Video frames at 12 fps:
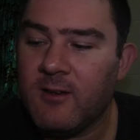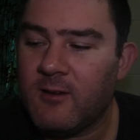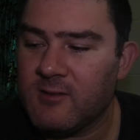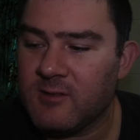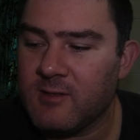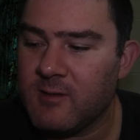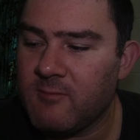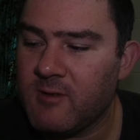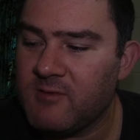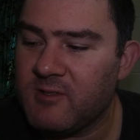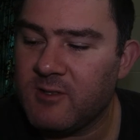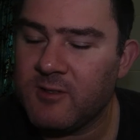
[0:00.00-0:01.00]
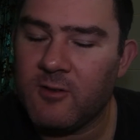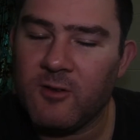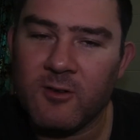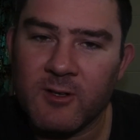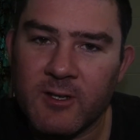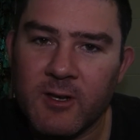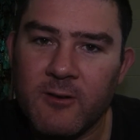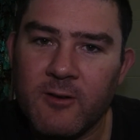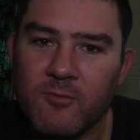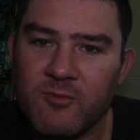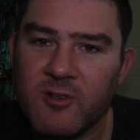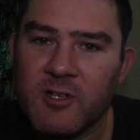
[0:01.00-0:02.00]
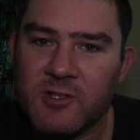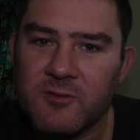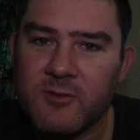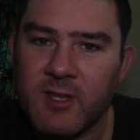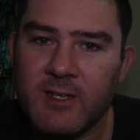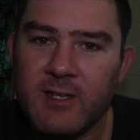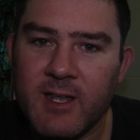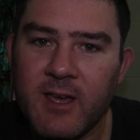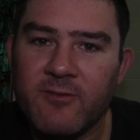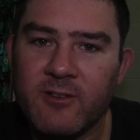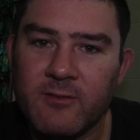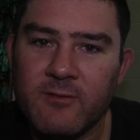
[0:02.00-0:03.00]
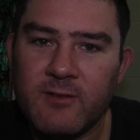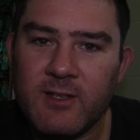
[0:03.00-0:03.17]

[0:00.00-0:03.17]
I was on their website not long ago, and I'm pretty sure they did have a